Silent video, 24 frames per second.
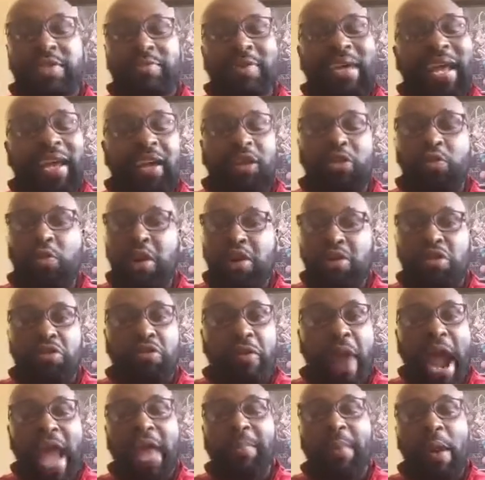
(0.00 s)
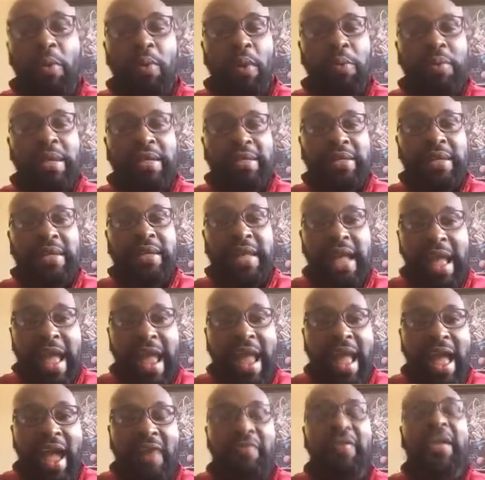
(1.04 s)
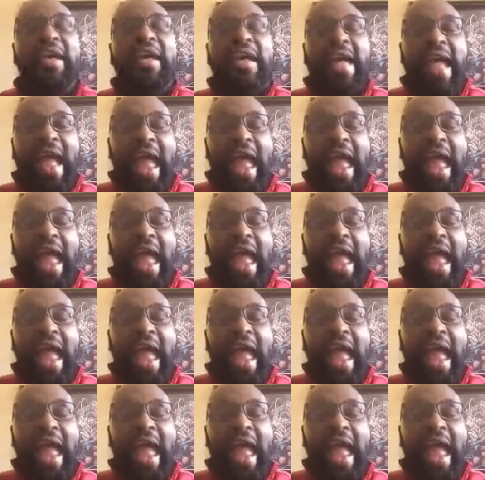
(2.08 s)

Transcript: got to quit crying about what we didn't have,